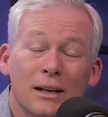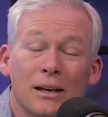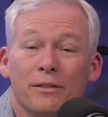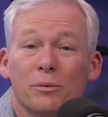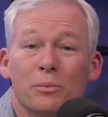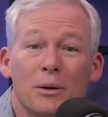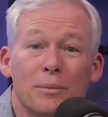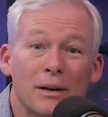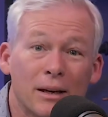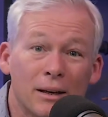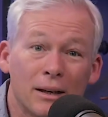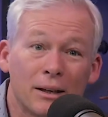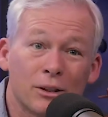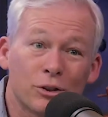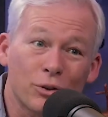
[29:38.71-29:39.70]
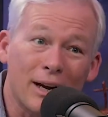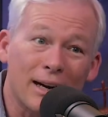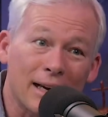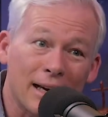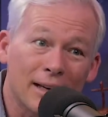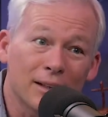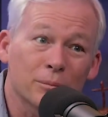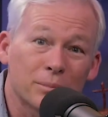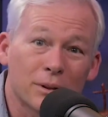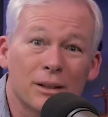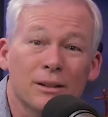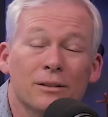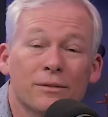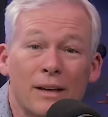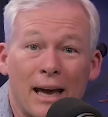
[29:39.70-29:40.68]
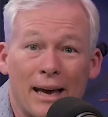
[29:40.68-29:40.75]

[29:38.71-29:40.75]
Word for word: I love to be able to try to help give